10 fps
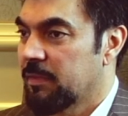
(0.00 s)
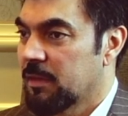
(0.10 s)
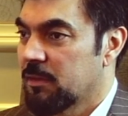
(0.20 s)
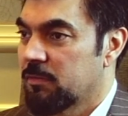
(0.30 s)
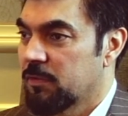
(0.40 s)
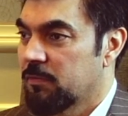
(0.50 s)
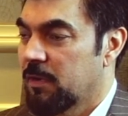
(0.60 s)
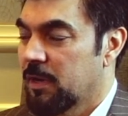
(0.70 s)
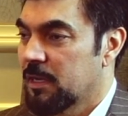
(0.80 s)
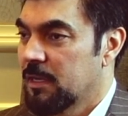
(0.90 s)
that. I think
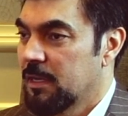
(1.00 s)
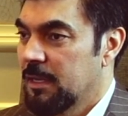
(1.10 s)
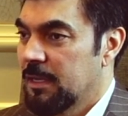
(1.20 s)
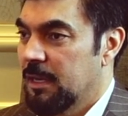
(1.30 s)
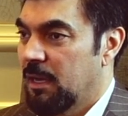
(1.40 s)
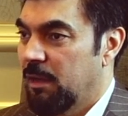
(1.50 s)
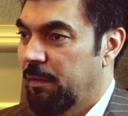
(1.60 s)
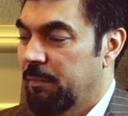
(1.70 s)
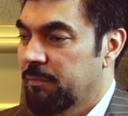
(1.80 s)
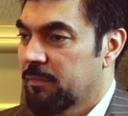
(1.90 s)
you're very
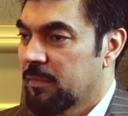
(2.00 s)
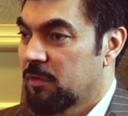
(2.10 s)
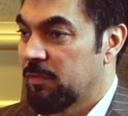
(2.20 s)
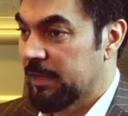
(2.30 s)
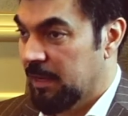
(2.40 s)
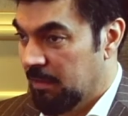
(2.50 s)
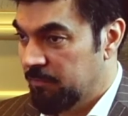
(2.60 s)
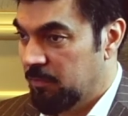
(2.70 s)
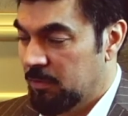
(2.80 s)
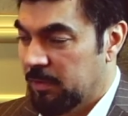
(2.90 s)

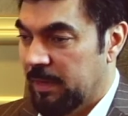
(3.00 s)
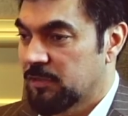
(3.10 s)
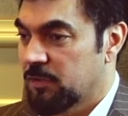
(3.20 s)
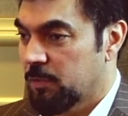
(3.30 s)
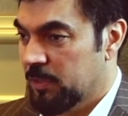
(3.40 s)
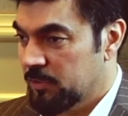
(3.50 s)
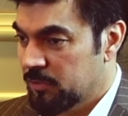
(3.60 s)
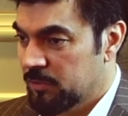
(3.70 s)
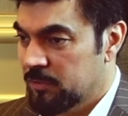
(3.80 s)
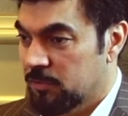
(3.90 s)
helpful. You answer
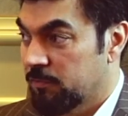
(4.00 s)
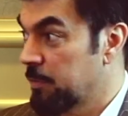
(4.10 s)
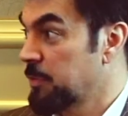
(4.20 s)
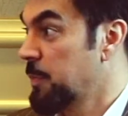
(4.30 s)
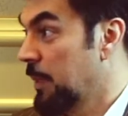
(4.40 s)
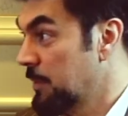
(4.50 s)
questions. You're very